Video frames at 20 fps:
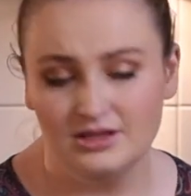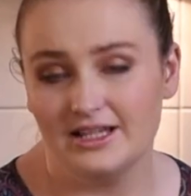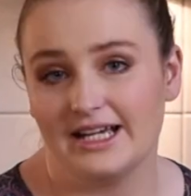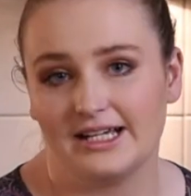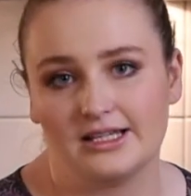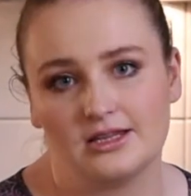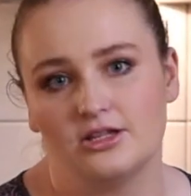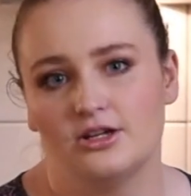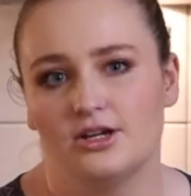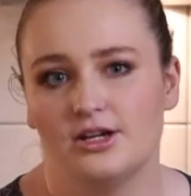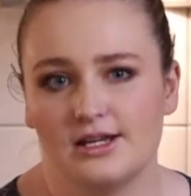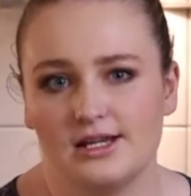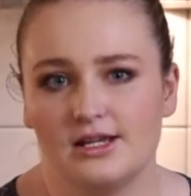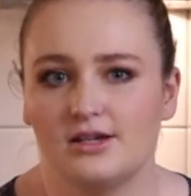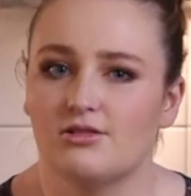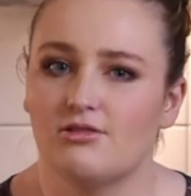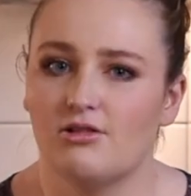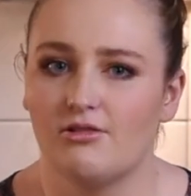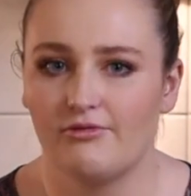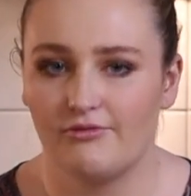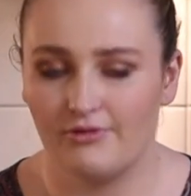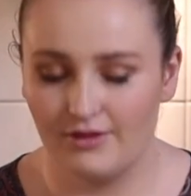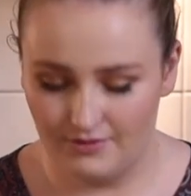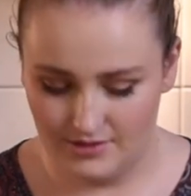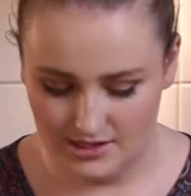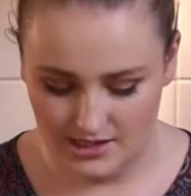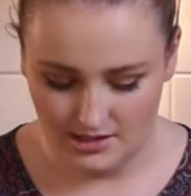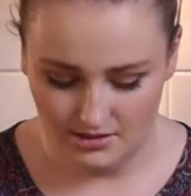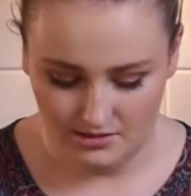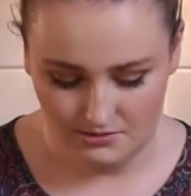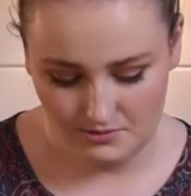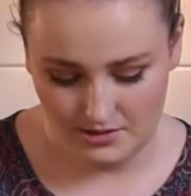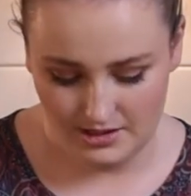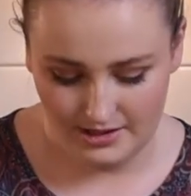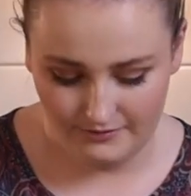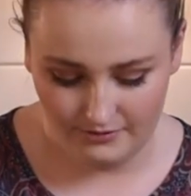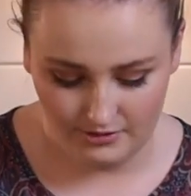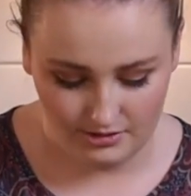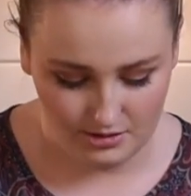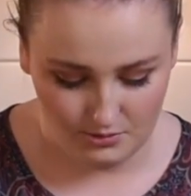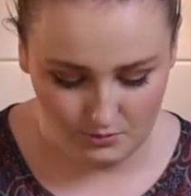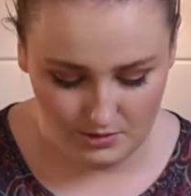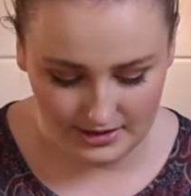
like 30 or 50 or whatever at